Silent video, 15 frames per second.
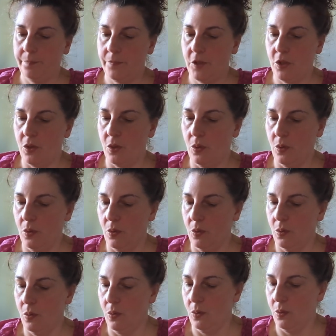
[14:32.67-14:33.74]

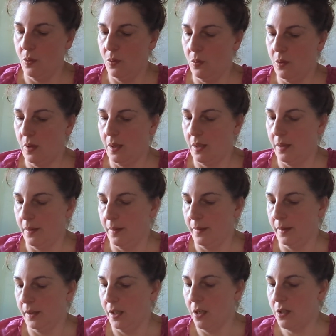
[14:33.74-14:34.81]
to
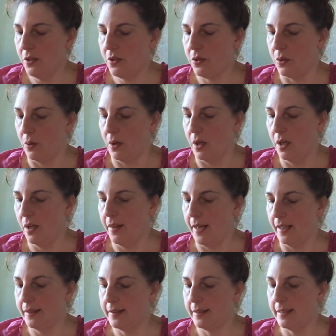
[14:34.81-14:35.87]
a yarn store
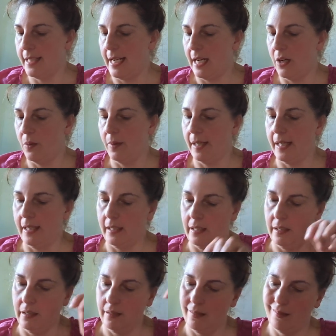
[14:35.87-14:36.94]
that's now
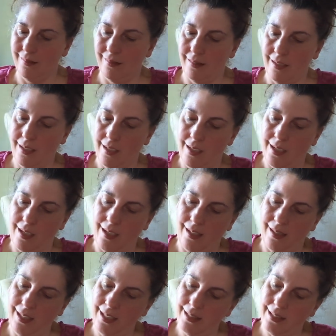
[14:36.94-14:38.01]
in,
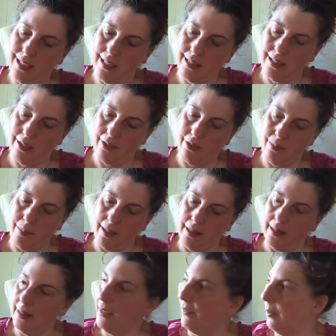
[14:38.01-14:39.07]
I think it's considered to be
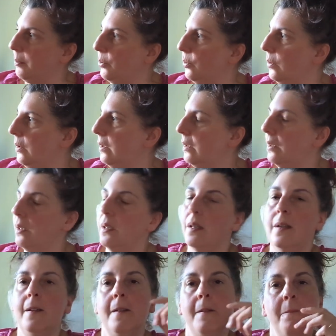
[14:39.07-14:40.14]
Liverpool,
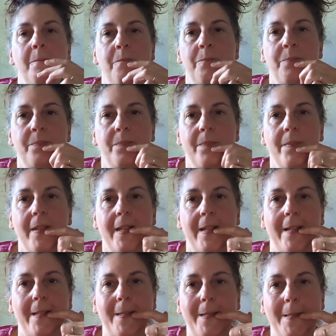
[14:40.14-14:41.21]
and
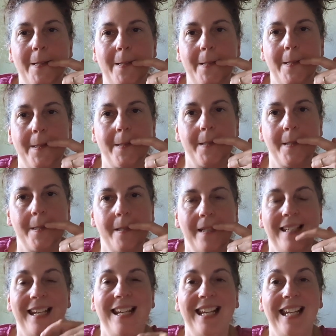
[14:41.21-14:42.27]
it's called
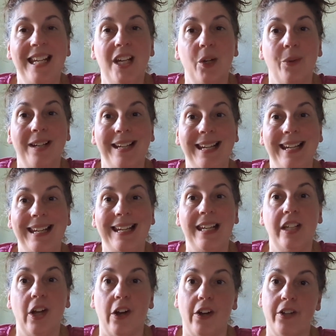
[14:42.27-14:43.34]
Nitty Gritty
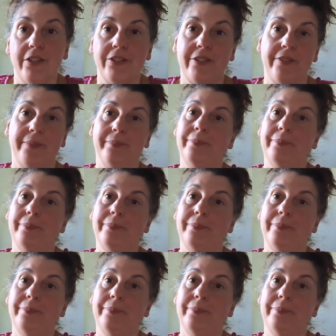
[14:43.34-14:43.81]
Yarns.